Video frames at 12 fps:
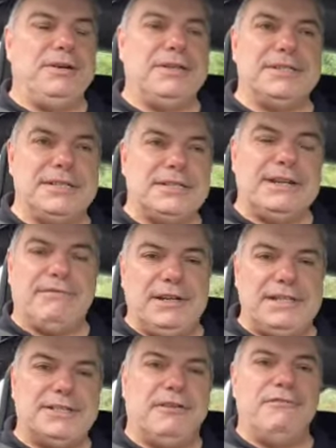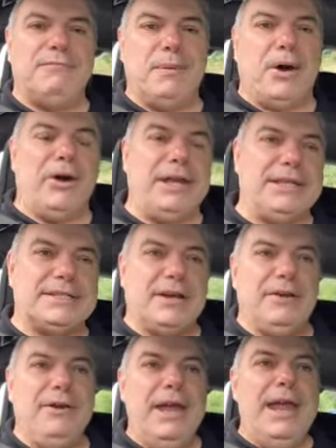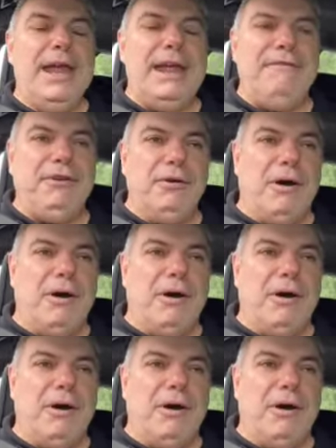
because it's definitely solved mine. So if you